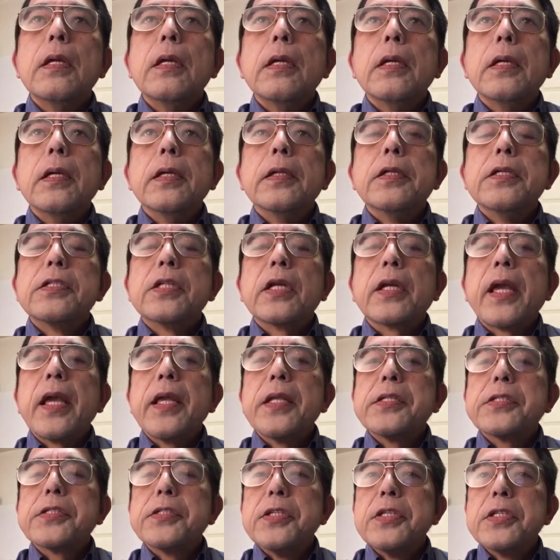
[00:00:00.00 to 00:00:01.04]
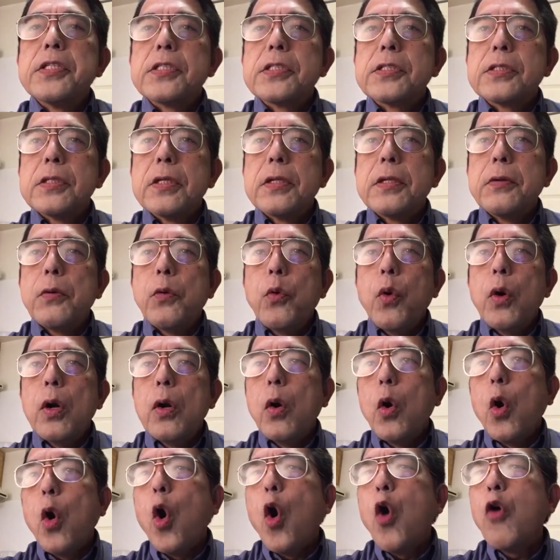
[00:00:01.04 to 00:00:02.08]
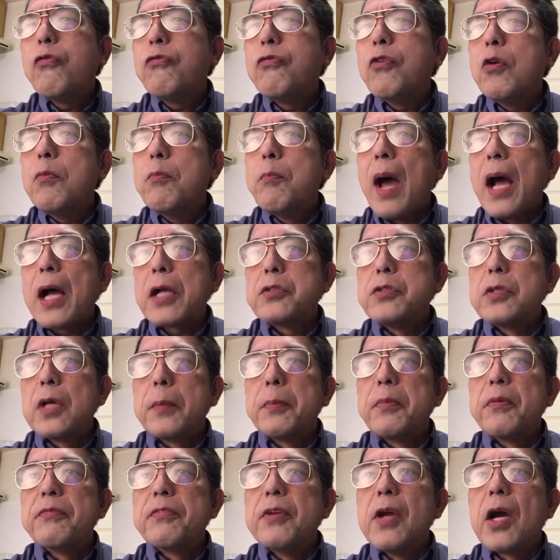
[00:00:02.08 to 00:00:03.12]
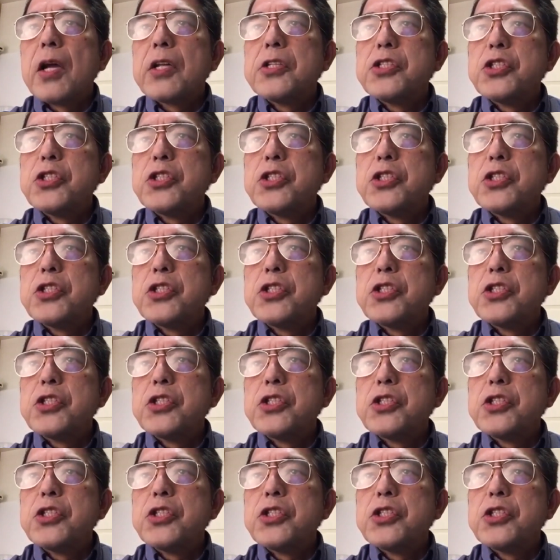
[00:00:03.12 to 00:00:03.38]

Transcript: It is against this awful backdrop of God's